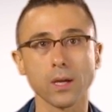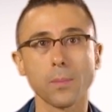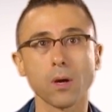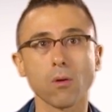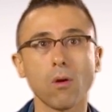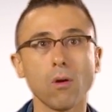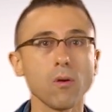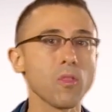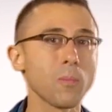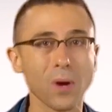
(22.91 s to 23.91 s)
about
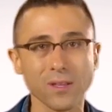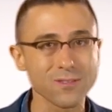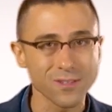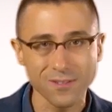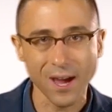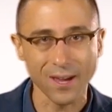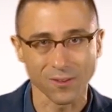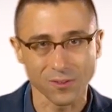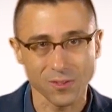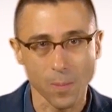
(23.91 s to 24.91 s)
all the buttons and
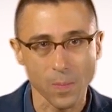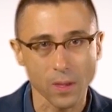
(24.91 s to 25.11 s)
dials.